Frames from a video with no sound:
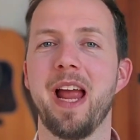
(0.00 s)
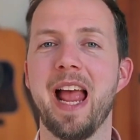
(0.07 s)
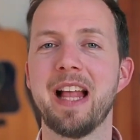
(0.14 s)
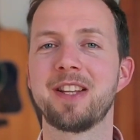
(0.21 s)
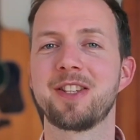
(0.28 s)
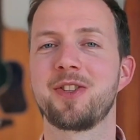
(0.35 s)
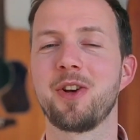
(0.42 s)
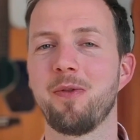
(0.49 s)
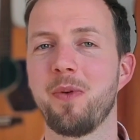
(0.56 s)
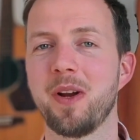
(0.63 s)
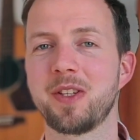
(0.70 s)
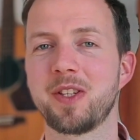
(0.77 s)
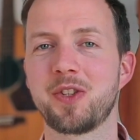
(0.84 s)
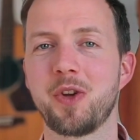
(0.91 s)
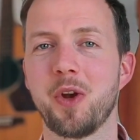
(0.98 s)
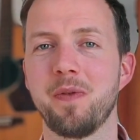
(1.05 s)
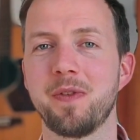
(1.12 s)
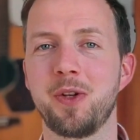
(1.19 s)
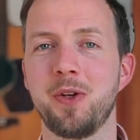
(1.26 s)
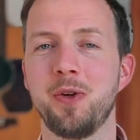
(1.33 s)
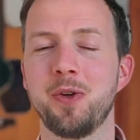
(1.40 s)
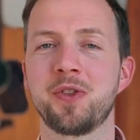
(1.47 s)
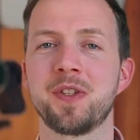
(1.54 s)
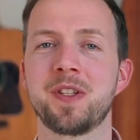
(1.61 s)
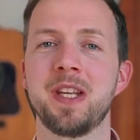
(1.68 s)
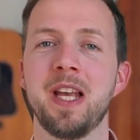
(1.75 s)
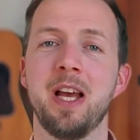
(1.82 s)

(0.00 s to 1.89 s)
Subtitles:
and software as a service solutions